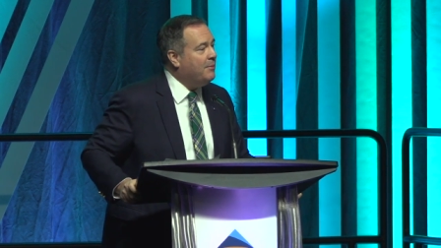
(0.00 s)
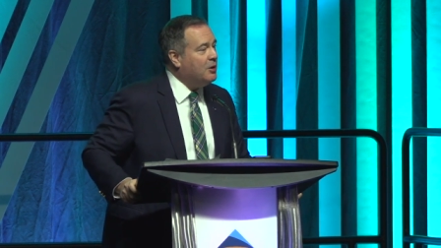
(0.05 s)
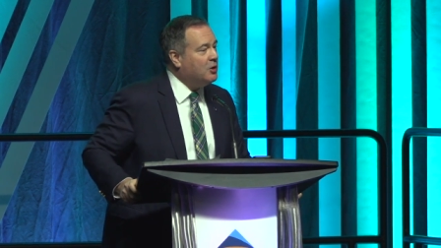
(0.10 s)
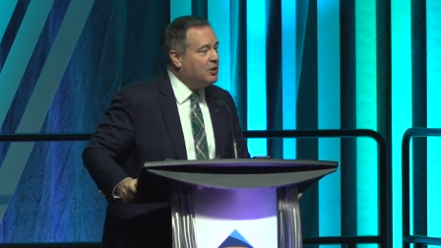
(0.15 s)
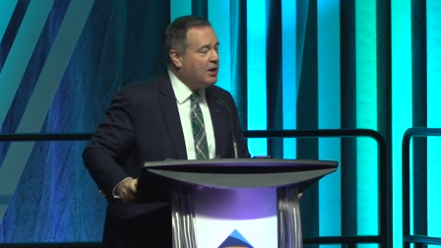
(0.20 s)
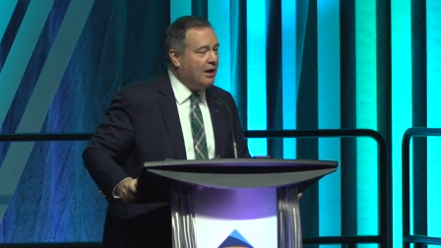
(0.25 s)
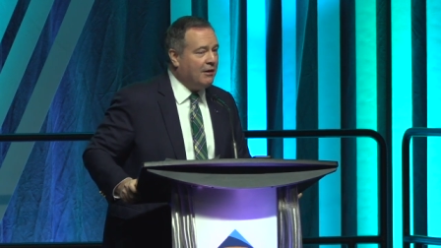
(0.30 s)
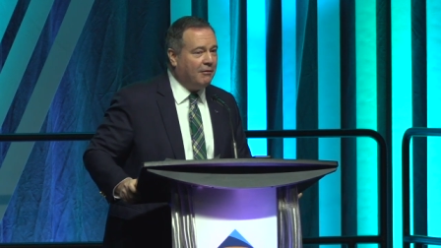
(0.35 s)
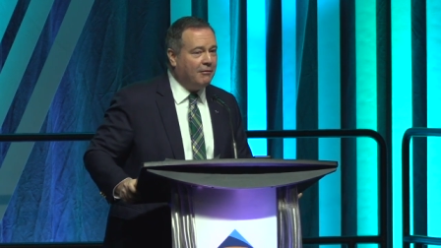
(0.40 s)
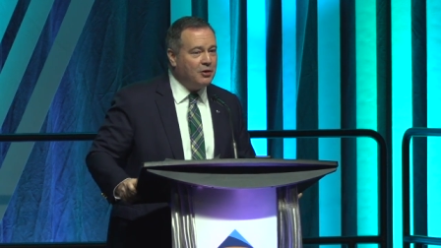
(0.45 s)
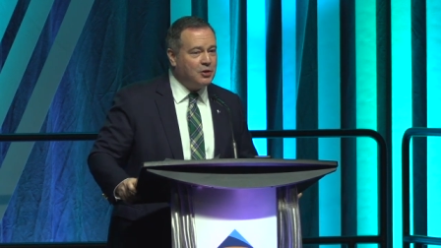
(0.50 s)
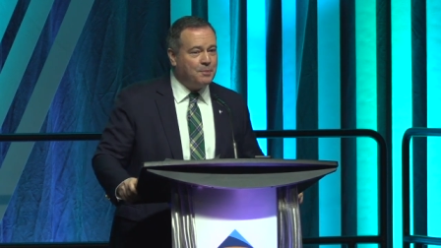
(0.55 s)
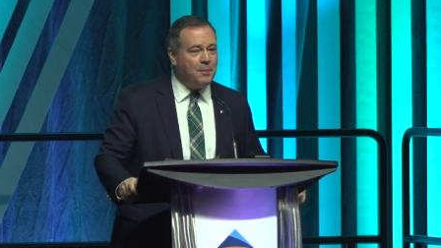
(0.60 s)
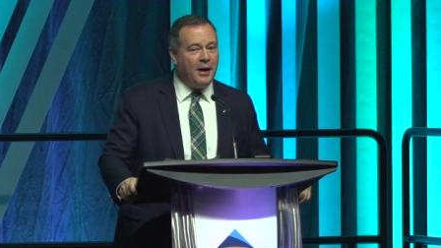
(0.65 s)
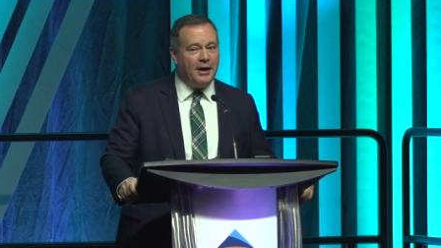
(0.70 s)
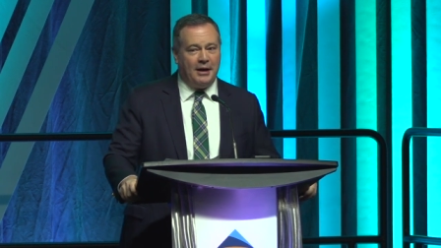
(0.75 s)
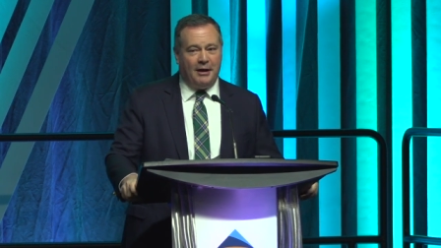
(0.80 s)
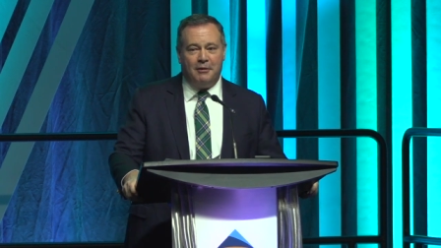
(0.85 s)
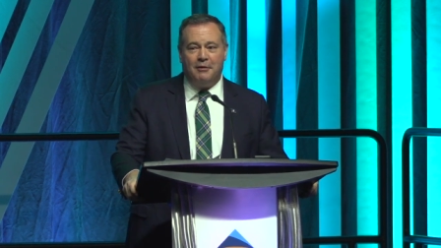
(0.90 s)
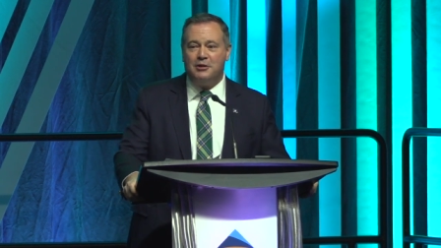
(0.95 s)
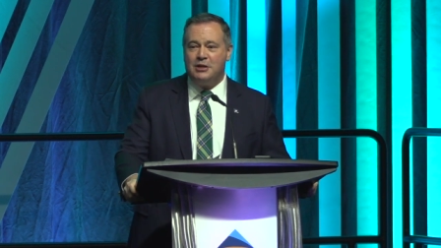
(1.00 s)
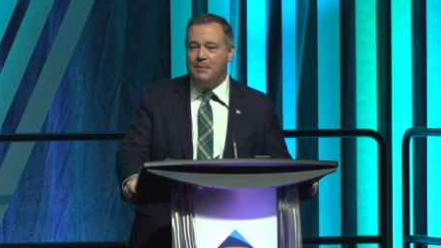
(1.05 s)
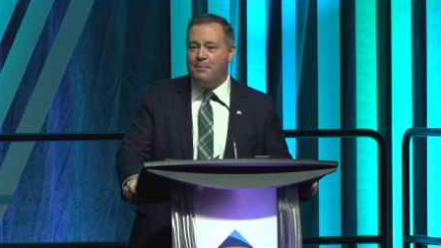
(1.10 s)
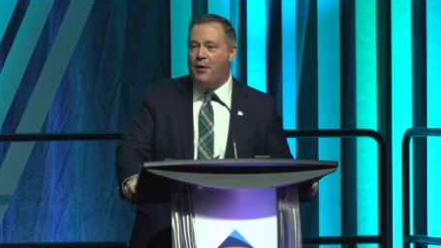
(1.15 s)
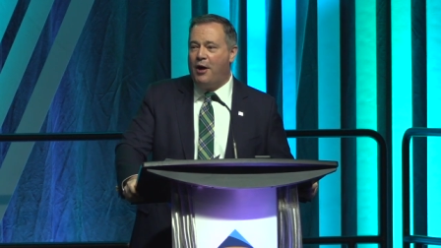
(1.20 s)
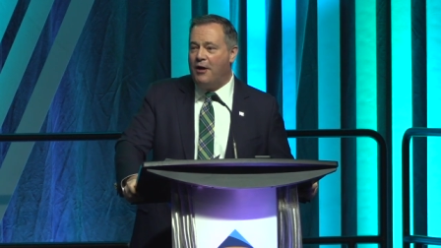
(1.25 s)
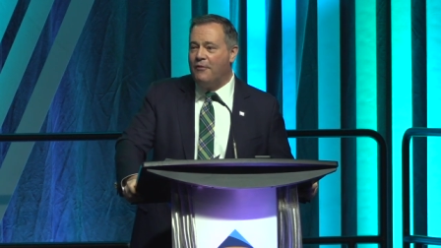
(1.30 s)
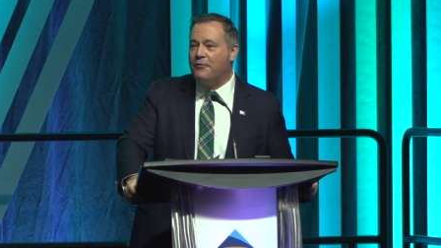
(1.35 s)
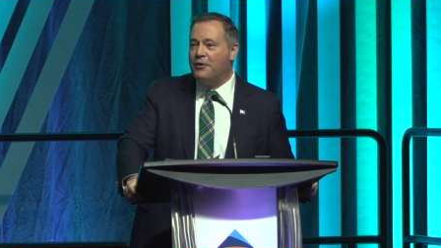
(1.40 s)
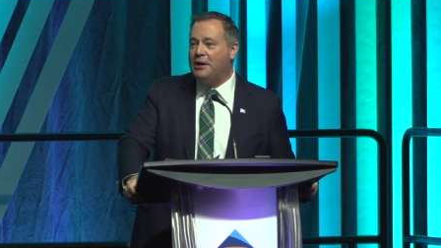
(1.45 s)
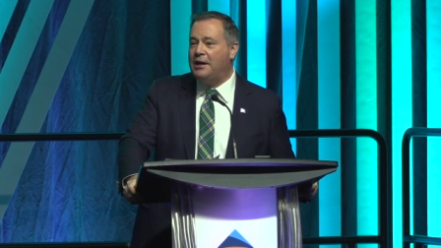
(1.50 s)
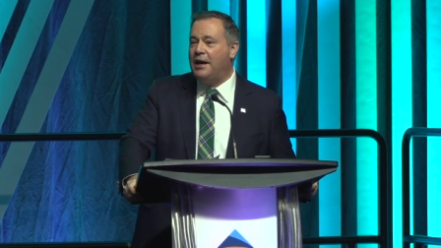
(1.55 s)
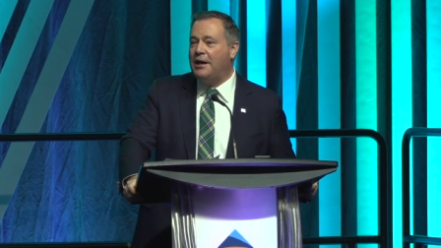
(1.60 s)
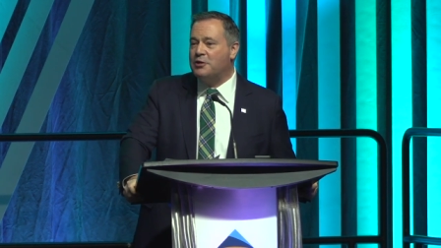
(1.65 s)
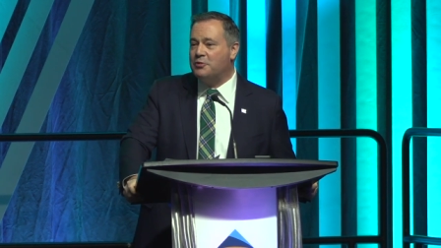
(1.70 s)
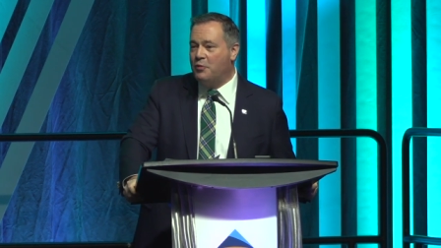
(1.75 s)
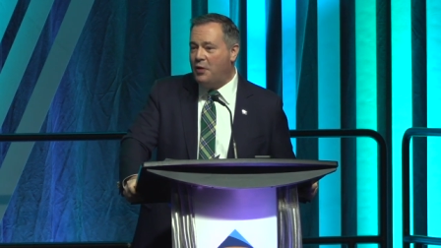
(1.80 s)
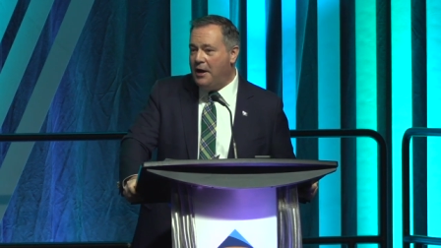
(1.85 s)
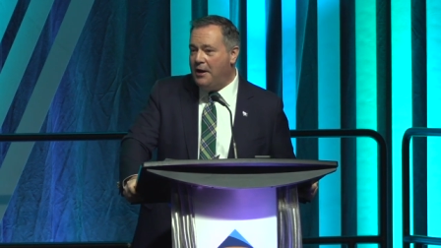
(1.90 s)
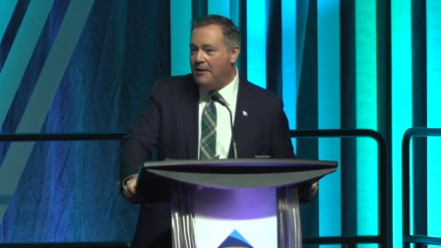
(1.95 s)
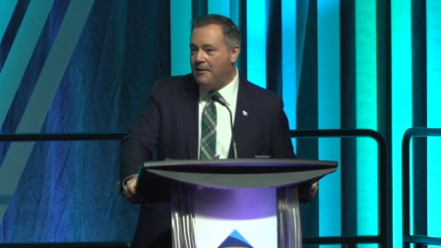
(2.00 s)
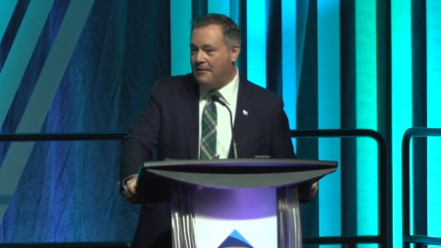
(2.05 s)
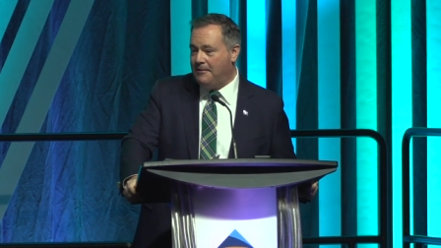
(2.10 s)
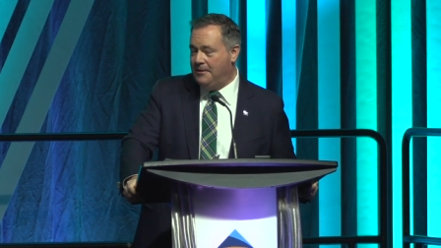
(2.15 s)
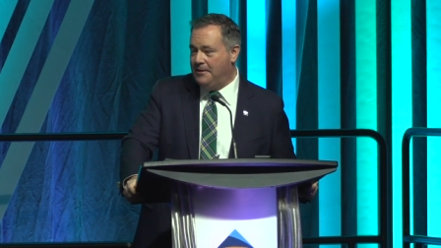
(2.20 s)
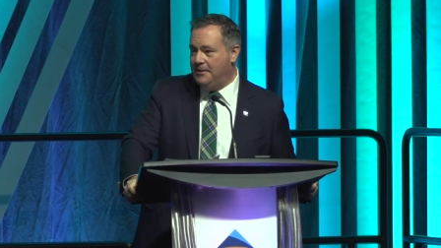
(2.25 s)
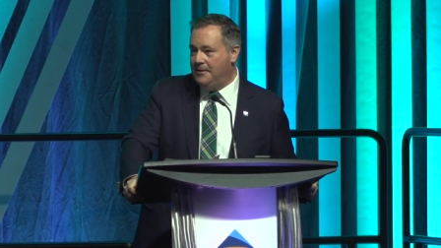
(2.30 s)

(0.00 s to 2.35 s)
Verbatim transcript: be challenged by energy poverty as well.